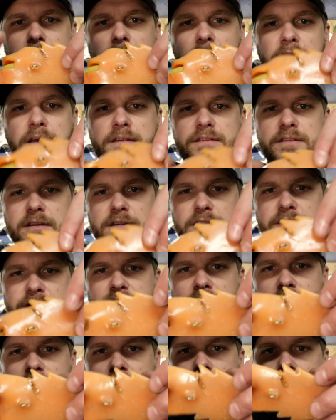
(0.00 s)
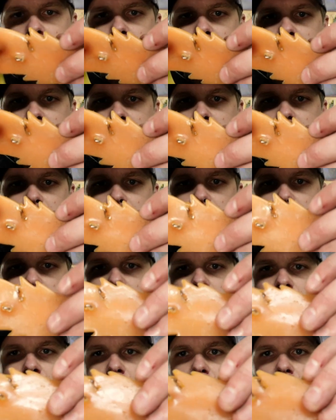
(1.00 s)
As you can see,
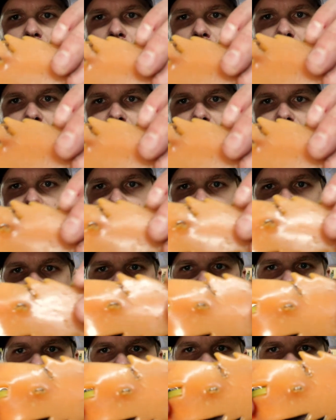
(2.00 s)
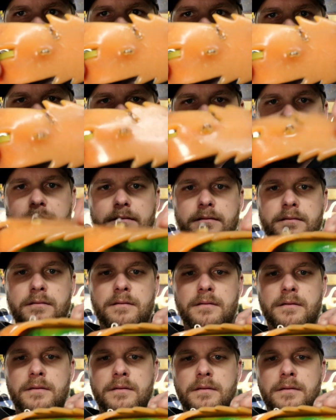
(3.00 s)
that laceration
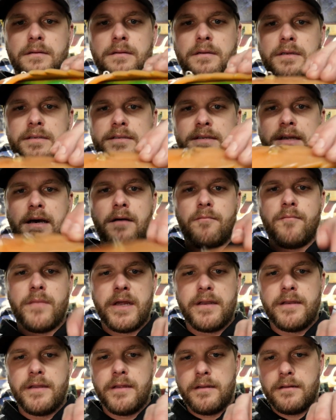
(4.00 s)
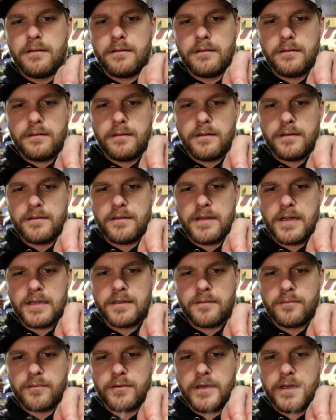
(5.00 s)
is now mended. It's not
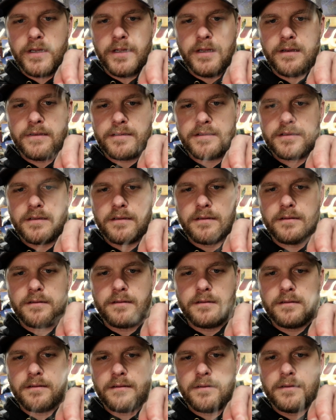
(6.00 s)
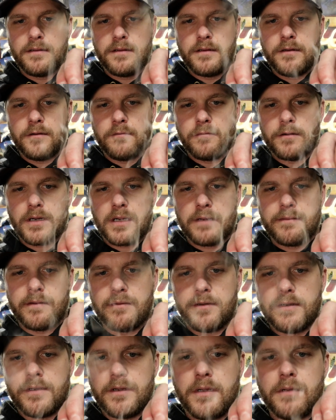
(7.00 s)
the prettiest work I've
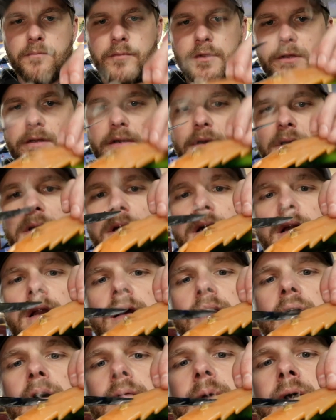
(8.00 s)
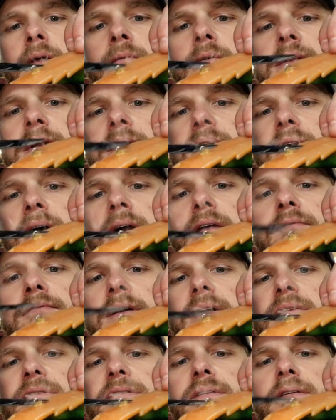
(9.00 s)
ever done, but you can kind of come in with the knife
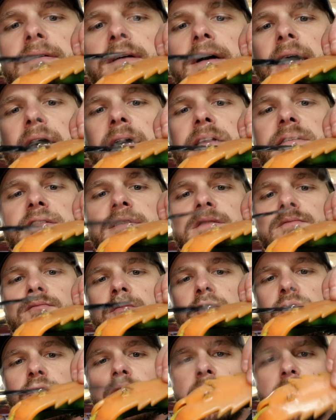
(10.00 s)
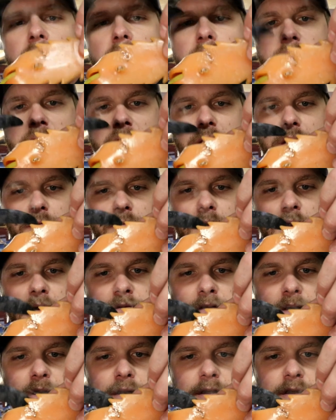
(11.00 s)
while it's still hot and smooth out any
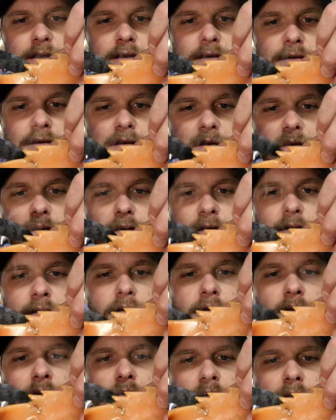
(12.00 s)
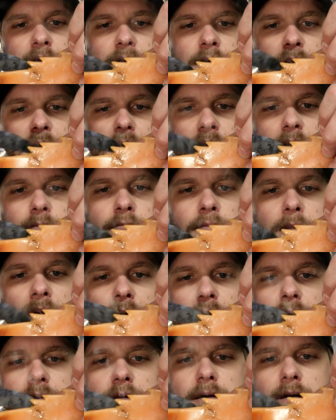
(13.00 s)
rough edges. Kind of
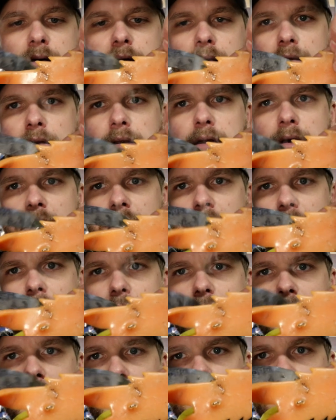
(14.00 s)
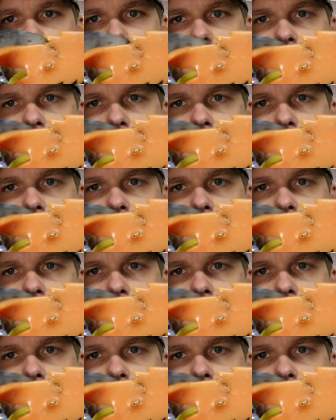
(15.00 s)
melt all of that rubber